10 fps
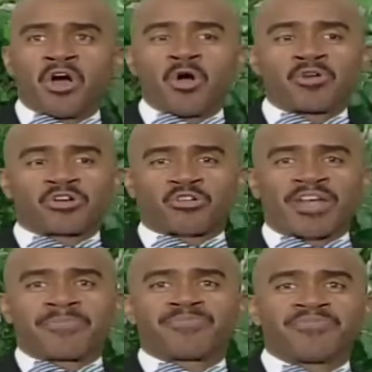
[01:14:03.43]
old
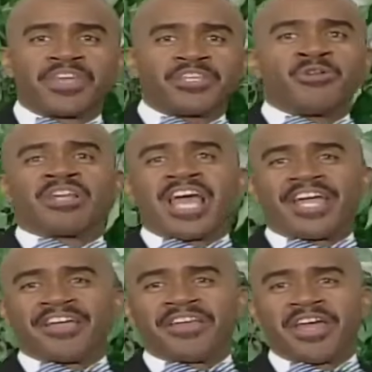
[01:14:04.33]
crypt, and you
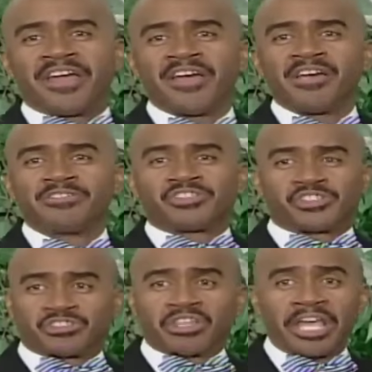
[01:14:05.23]
laying there
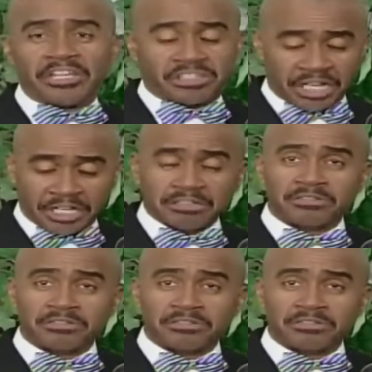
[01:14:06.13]
stinking.